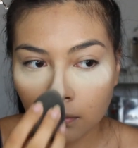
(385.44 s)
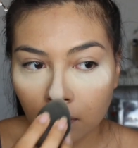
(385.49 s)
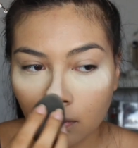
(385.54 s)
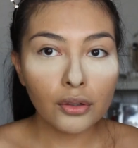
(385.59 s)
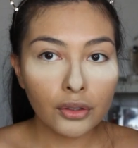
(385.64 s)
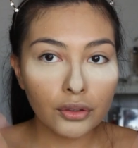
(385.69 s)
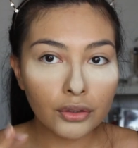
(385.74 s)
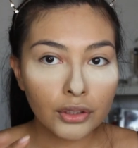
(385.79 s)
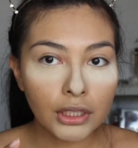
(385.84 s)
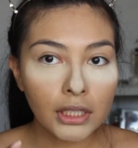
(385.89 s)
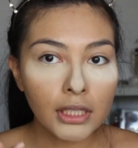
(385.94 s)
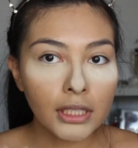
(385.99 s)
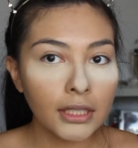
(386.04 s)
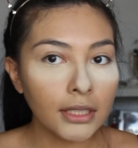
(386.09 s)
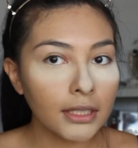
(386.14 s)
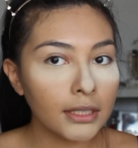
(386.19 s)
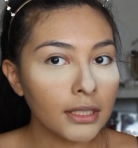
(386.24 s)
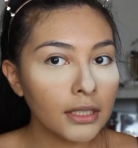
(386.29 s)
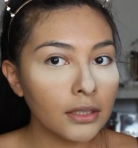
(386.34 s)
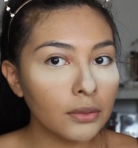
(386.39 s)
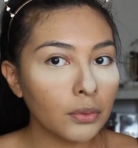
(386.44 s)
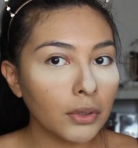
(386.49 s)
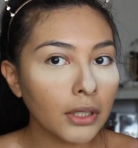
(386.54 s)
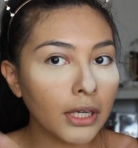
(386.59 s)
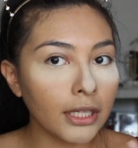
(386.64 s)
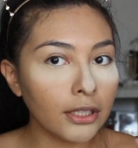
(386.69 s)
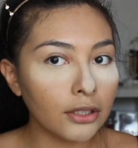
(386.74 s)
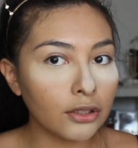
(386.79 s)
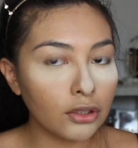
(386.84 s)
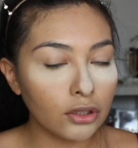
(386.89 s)
So usually this is what
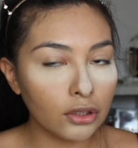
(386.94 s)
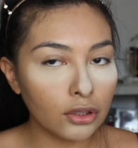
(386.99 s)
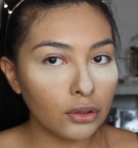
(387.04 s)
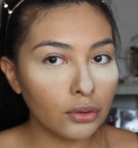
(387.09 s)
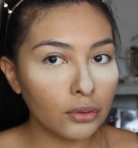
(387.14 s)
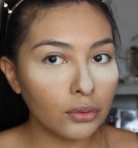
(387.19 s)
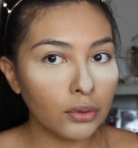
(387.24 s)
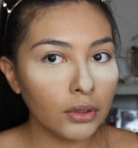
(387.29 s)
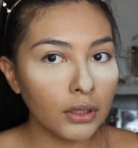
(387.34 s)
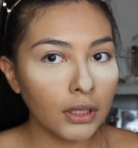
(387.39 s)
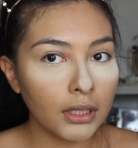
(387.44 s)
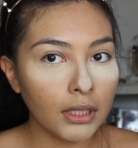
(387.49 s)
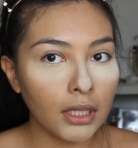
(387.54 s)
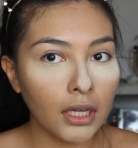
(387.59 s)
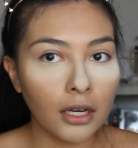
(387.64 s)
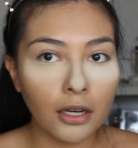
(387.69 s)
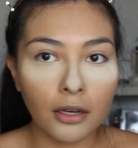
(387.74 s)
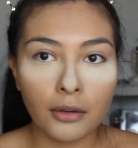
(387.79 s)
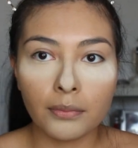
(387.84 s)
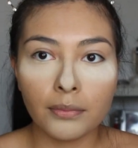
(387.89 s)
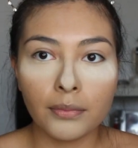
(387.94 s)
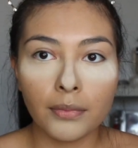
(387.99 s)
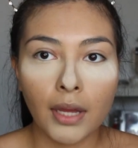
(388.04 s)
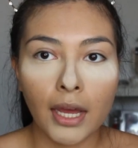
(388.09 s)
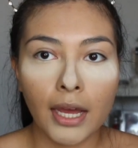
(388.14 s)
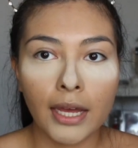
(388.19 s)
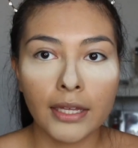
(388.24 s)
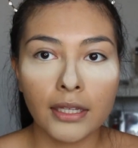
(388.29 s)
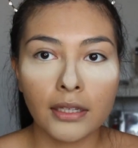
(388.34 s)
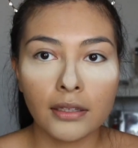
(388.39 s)
I do.
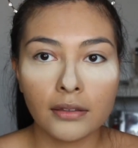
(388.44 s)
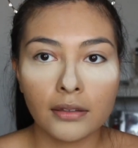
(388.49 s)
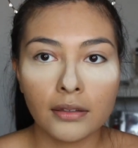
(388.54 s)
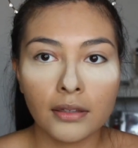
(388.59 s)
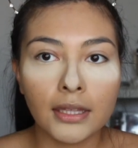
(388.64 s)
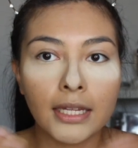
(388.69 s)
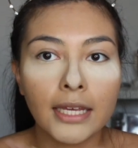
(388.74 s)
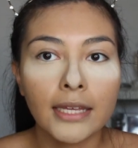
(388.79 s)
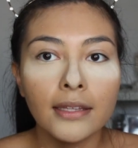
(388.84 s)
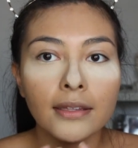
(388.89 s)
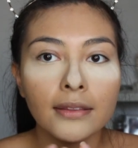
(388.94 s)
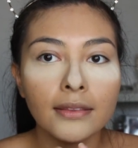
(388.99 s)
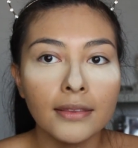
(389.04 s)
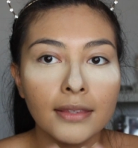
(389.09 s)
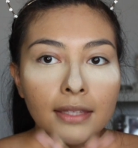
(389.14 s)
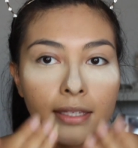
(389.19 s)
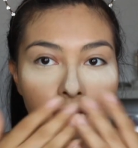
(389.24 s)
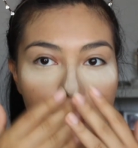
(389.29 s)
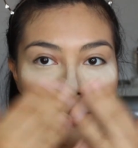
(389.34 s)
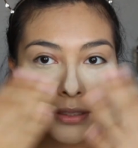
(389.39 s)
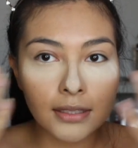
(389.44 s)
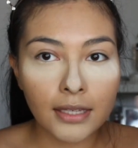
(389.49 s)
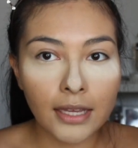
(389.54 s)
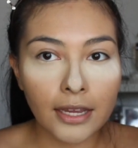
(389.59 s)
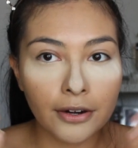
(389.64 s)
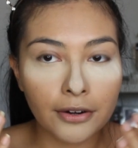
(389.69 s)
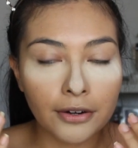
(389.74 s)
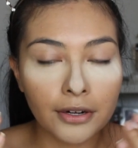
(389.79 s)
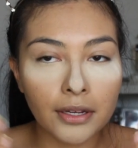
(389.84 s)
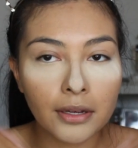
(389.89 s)
I let this
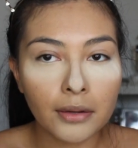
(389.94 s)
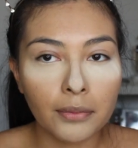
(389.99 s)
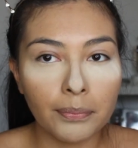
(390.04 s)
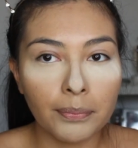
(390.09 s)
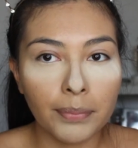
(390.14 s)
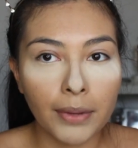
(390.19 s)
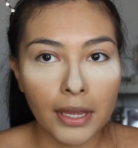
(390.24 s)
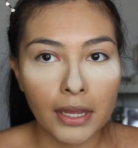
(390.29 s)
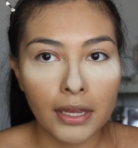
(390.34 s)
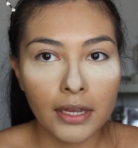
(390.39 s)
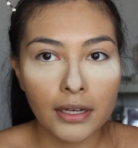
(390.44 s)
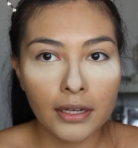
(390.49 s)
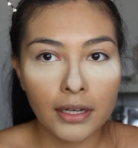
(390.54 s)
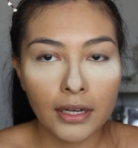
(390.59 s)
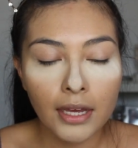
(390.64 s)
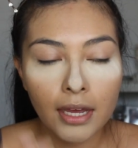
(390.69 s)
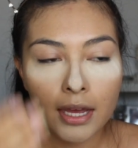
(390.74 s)
area bake.